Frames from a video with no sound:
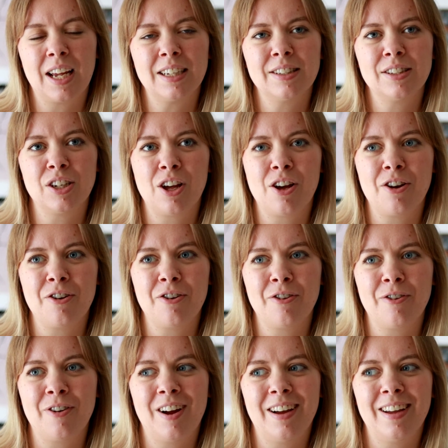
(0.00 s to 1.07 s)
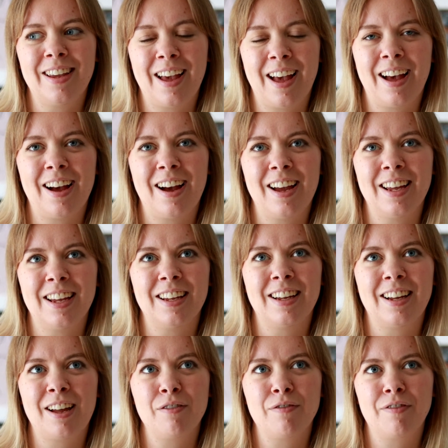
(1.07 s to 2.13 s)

And so yeah, it